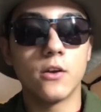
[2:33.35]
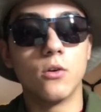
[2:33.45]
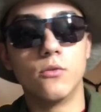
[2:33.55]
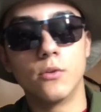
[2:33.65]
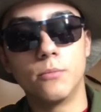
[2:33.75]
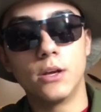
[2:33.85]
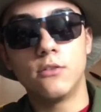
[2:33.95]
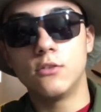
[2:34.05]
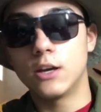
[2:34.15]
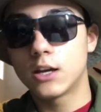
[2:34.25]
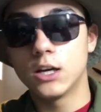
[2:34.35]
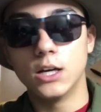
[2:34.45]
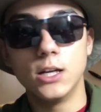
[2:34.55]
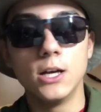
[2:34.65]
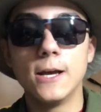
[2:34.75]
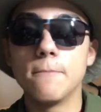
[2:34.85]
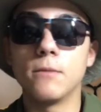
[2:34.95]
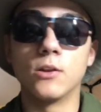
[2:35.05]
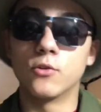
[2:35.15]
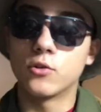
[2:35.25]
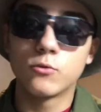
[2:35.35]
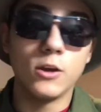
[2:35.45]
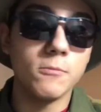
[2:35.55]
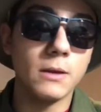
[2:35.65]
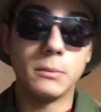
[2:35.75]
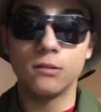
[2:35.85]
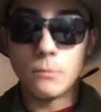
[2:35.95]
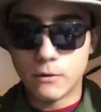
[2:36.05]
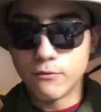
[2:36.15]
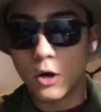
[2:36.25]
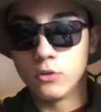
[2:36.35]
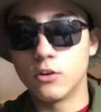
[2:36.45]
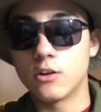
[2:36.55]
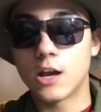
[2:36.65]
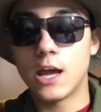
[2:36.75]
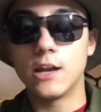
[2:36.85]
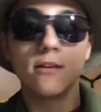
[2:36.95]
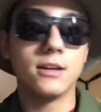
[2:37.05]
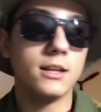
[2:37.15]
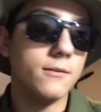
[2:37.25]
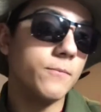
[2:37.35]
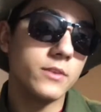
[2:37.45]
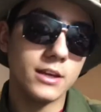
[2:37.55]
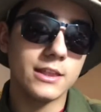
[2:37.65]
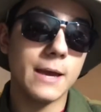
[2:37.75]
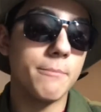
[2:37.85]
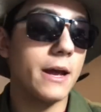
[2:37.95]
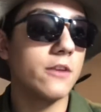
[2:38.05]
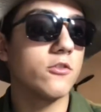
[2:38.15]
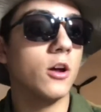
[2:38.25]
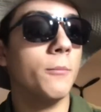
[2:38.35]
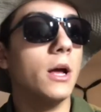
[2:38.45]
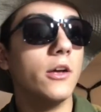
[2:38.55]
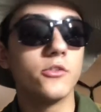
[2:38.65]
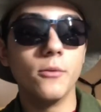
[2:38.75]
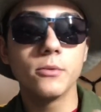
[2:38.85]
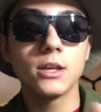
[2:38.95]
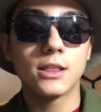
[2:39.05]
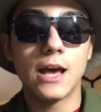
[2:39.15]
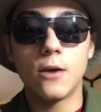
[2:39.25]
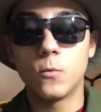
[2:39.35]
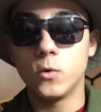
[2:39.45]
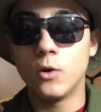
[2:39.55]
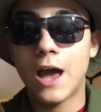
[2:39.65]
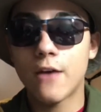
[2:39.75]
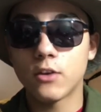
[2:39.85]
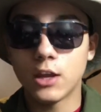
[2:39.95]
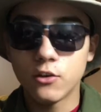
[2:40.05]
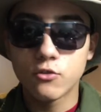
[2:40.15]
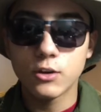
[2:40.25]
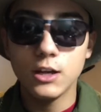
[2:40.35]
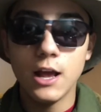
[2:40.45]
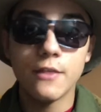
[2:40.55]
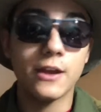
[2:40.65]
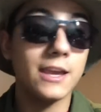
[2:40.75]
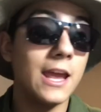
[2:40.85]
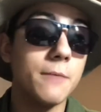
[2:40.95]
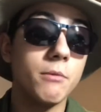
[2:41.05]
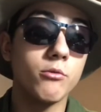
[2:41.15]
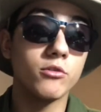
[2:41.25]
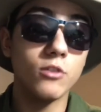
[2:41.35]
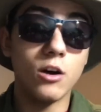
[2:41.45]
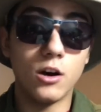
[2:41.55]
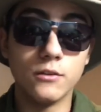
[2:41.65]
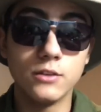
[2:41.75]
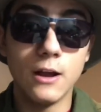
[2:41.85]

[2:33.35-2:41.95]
all over the place, you get cut in an earthquake, maybe something falls on your head, you need to get that patched up. Something like that where you have an injury that can't be resolved